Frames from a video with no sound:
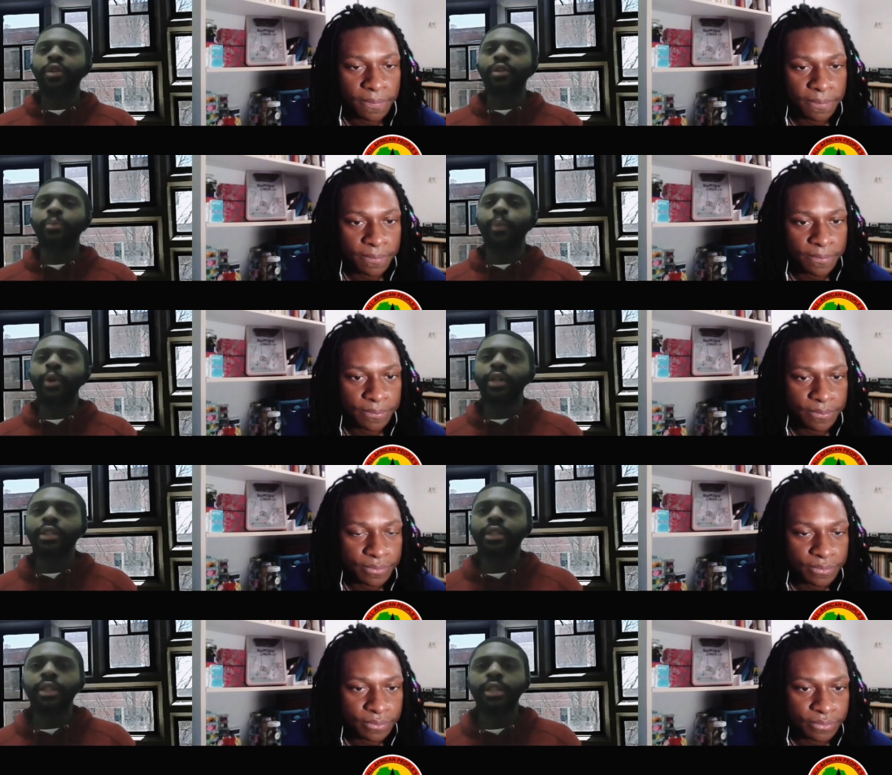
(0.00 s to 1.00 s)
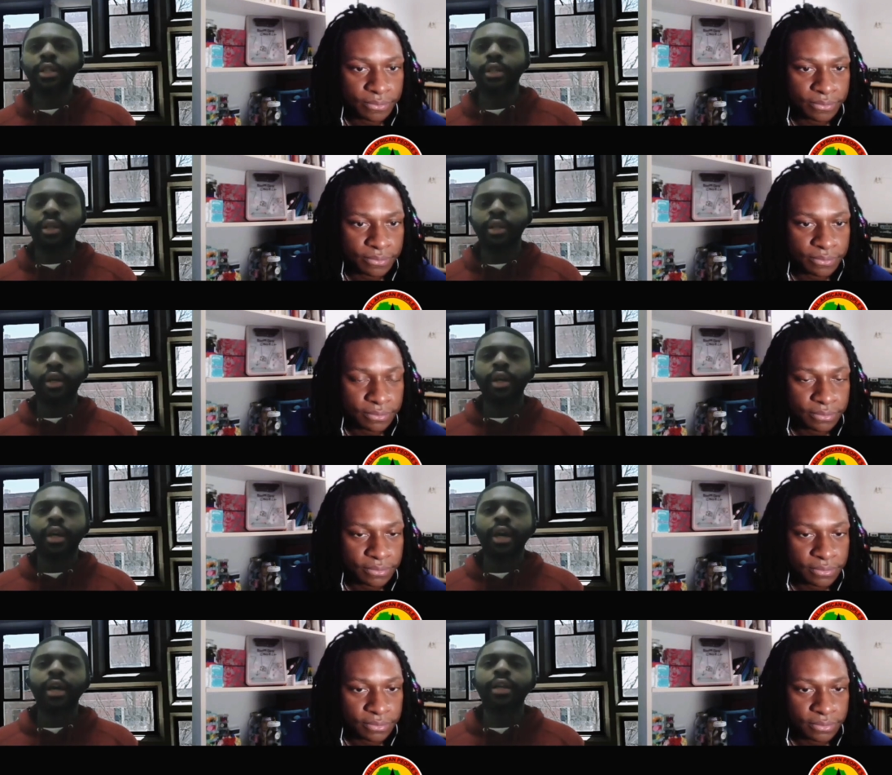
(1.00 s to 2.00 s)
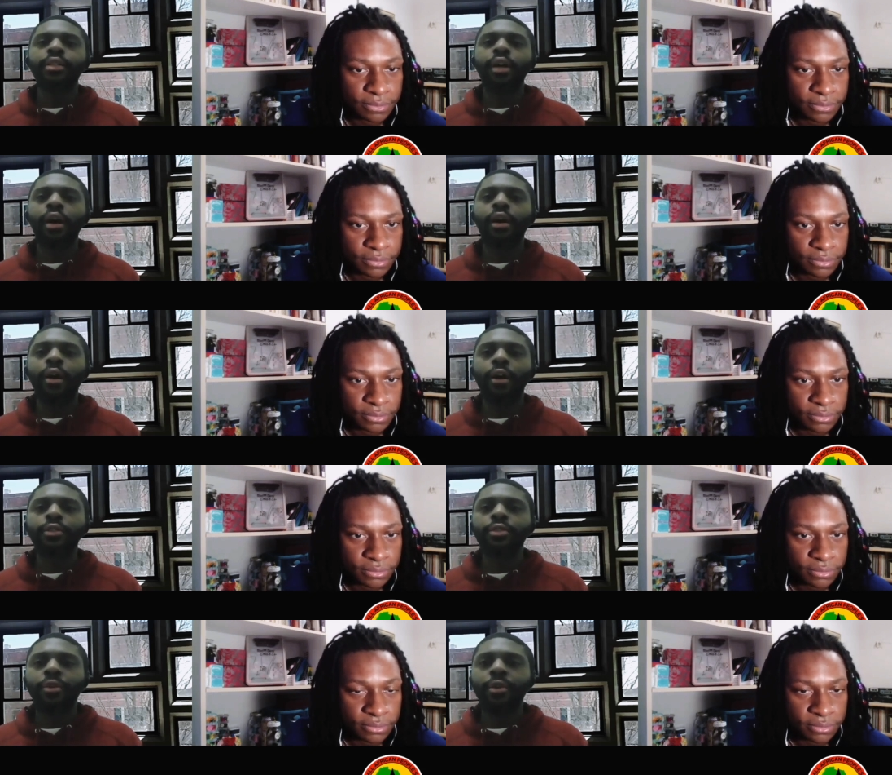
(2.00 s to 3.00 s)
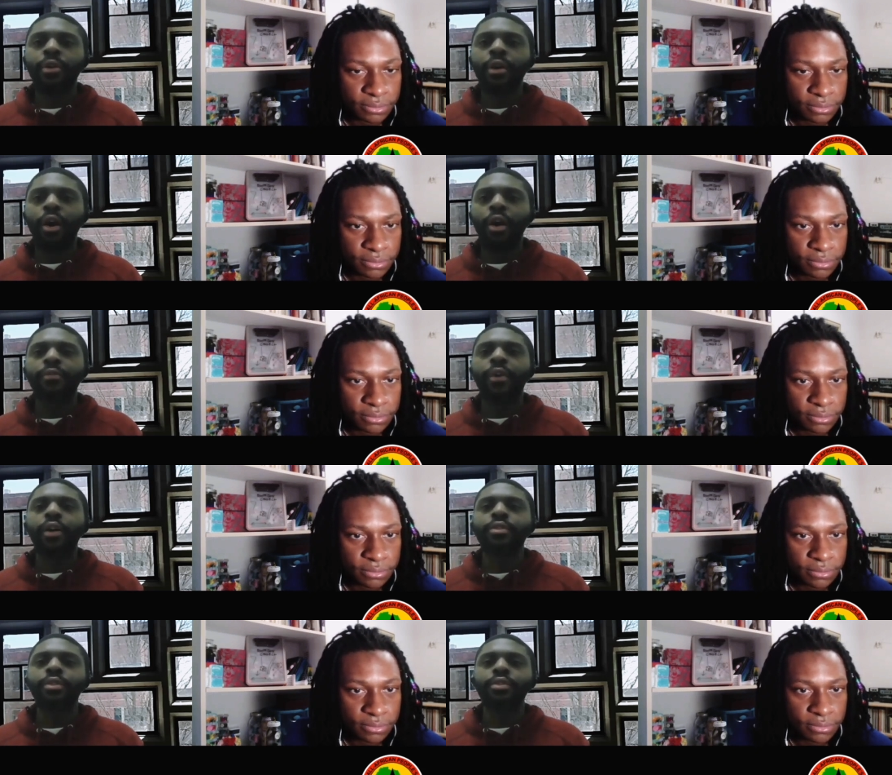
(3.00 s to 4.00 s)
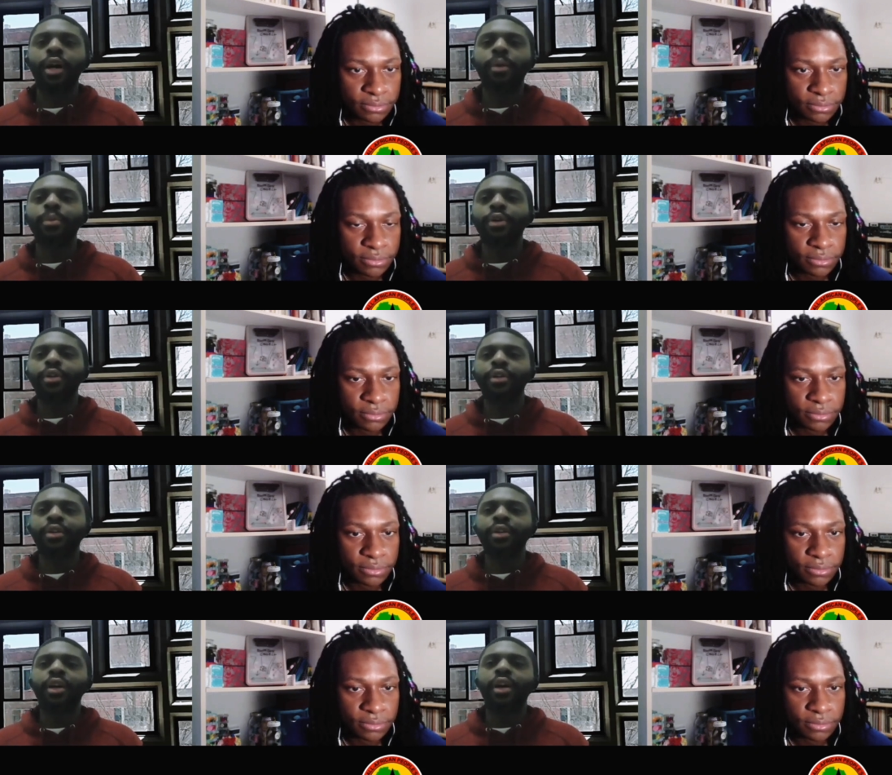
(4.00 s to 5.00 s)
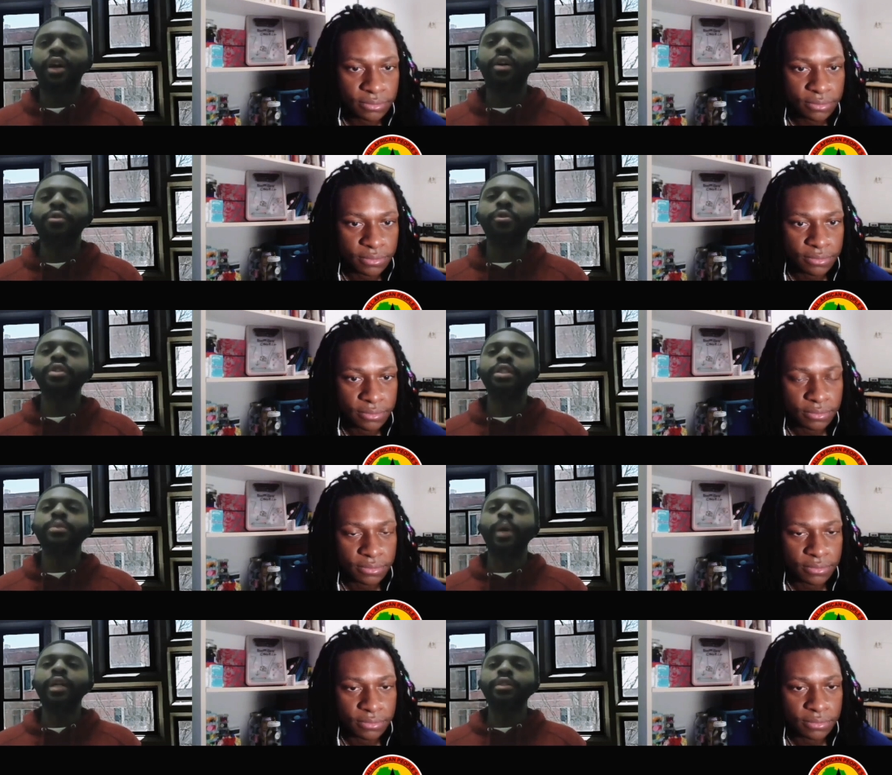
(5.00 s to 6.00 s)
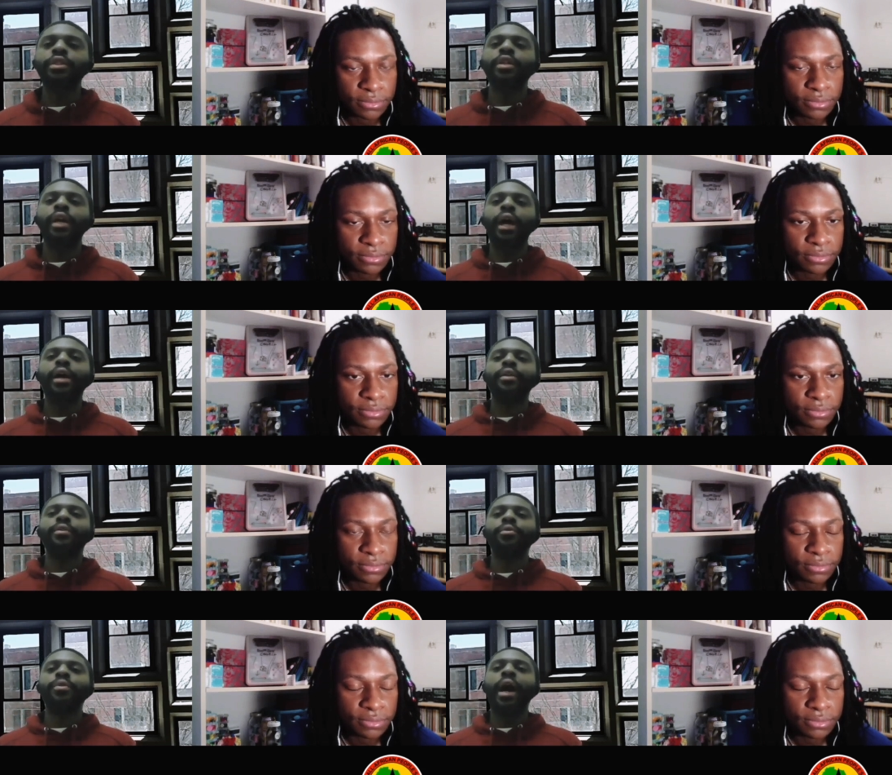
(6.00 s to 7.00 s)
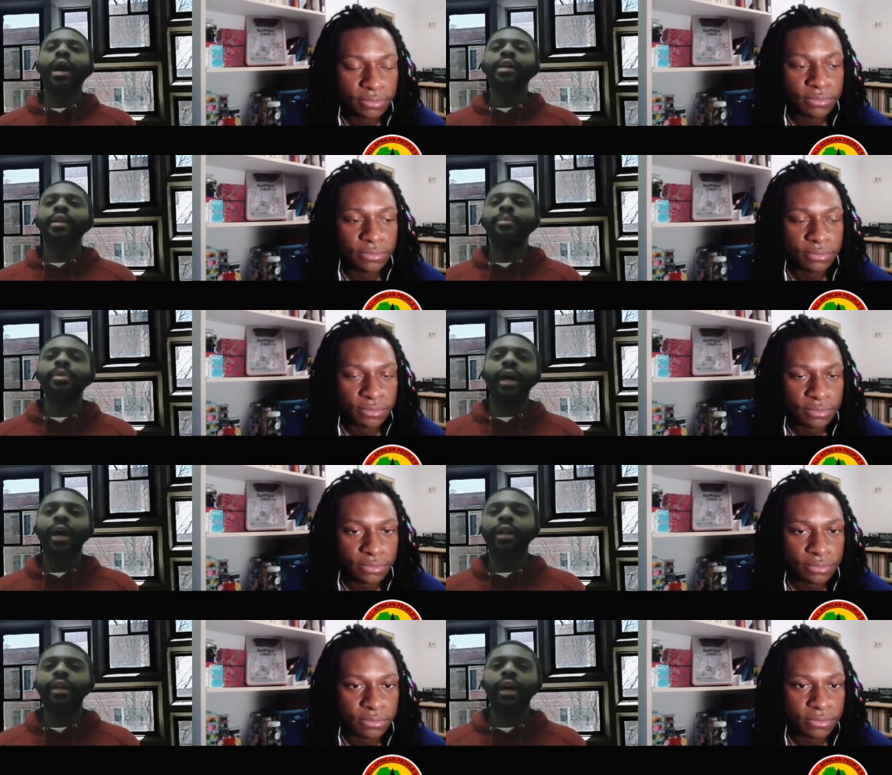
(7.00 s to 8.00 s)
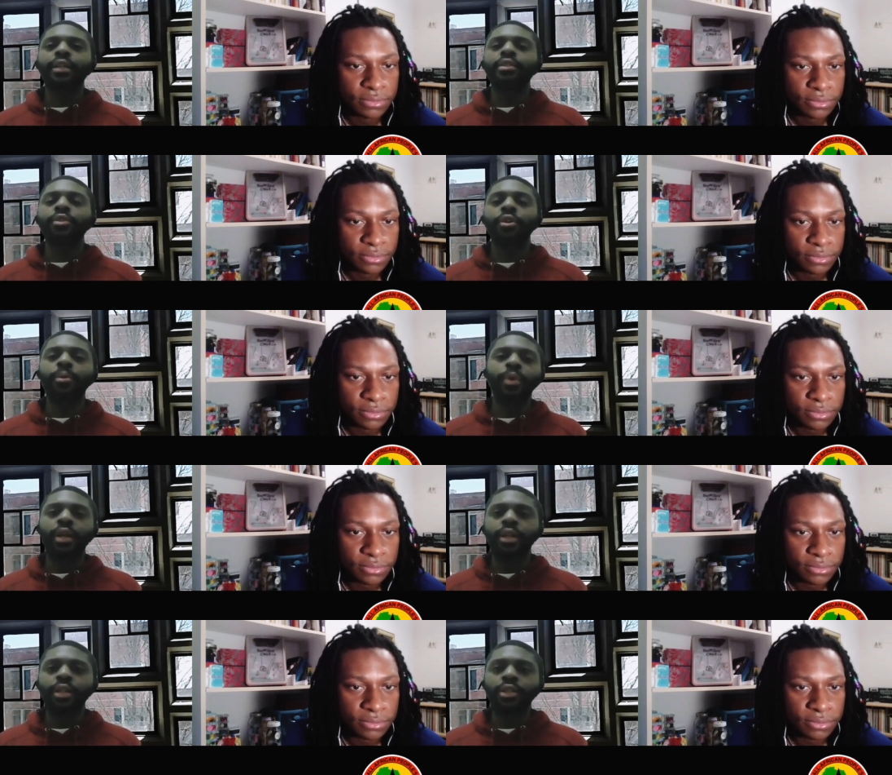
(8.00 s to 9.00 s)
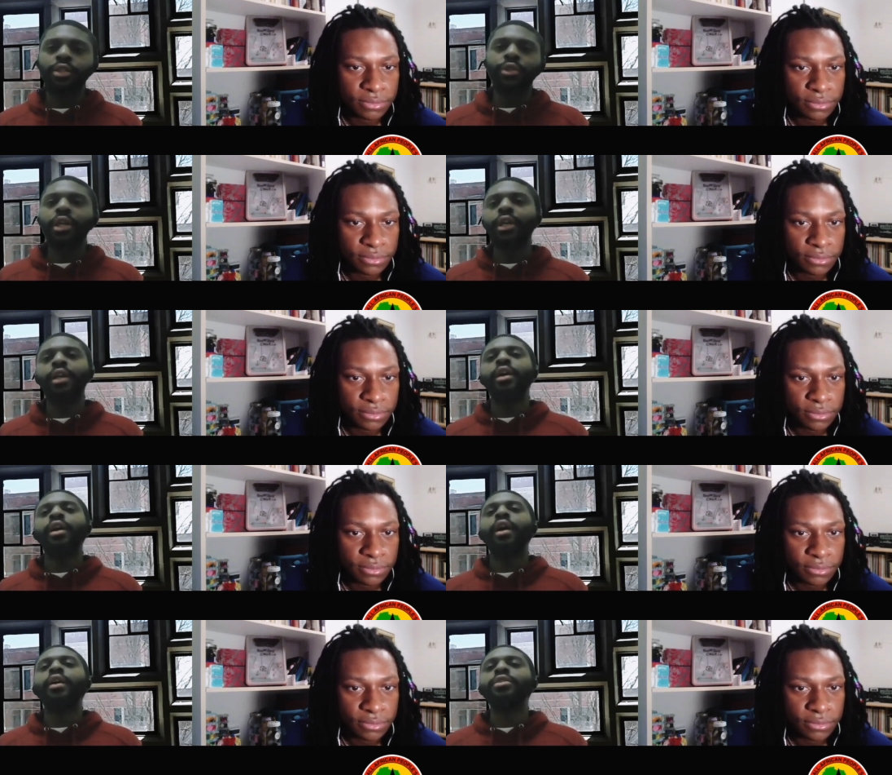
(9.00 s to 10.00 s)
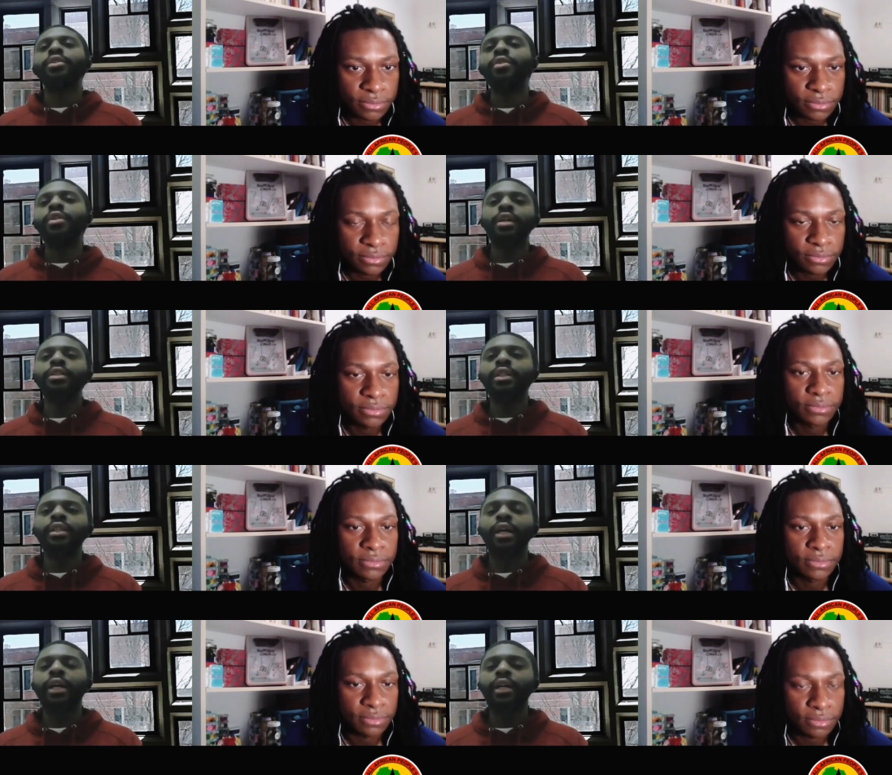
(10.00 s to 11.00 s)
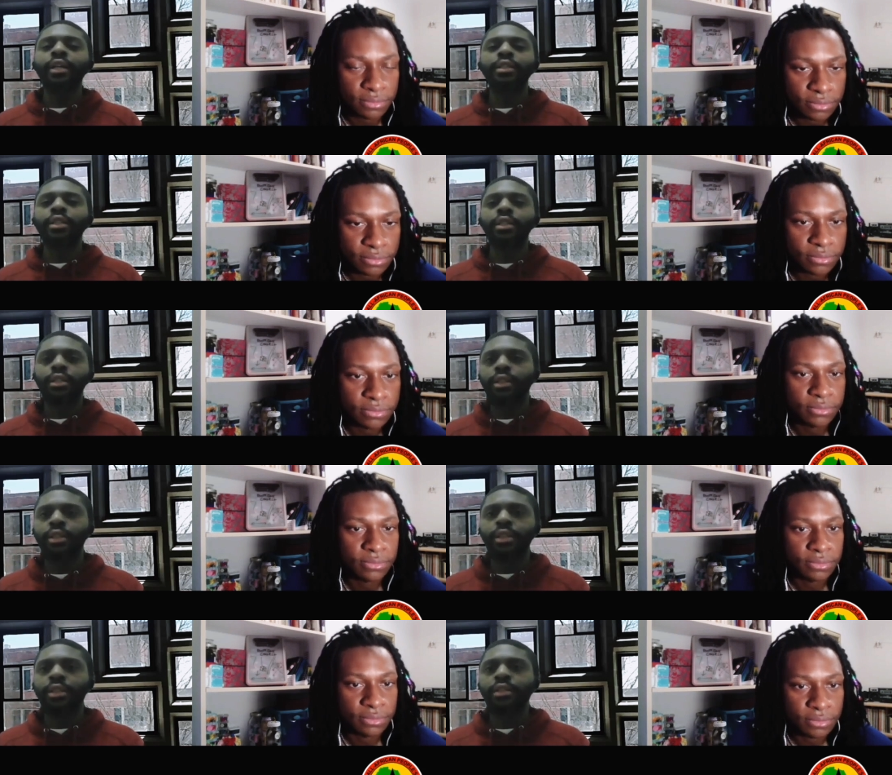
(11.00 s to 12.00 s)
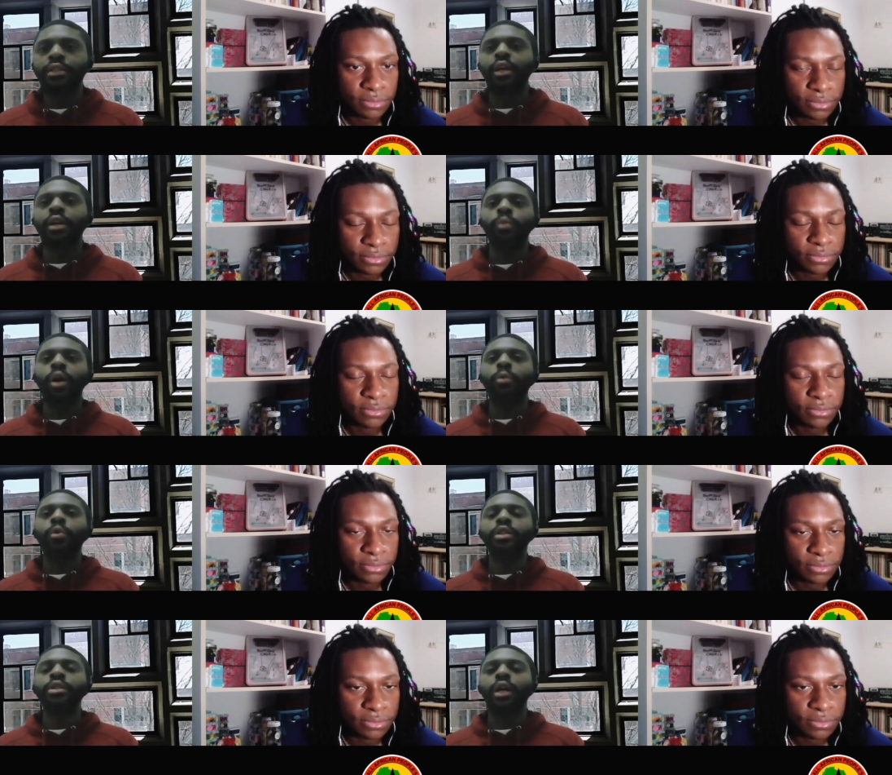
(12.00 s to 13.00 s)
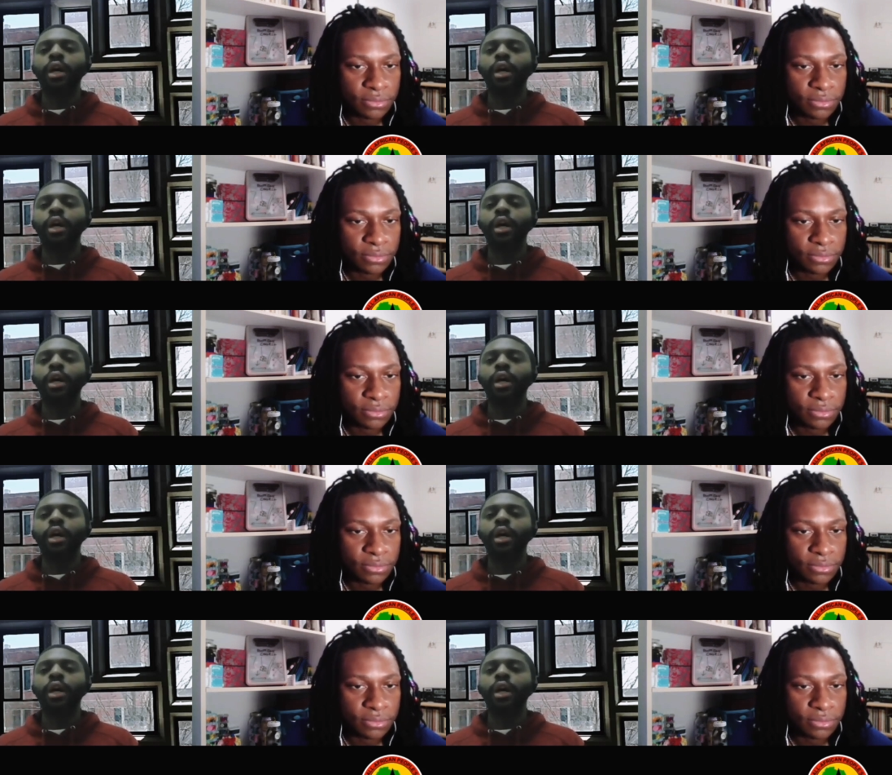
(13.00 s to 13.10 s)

Speaker 1: Communities League, and uh, Arturo Alfonso Schomburg, uh, who was his mentor and who guided him to analyze European history uh, so he could see the inconsistencies in what was